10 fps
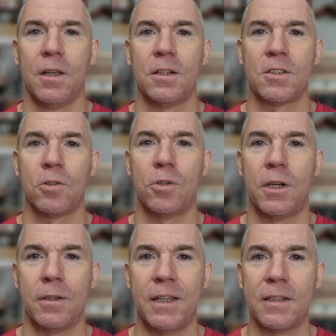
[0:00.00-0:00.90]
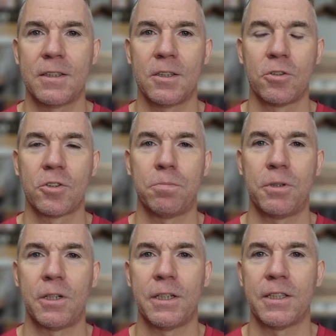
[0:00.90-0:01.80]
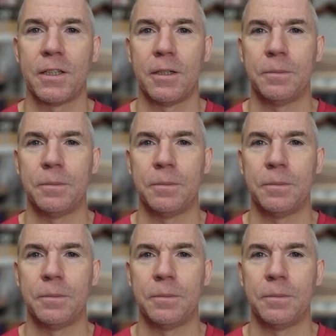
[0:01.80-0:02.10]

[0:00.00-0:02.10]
So that's also parts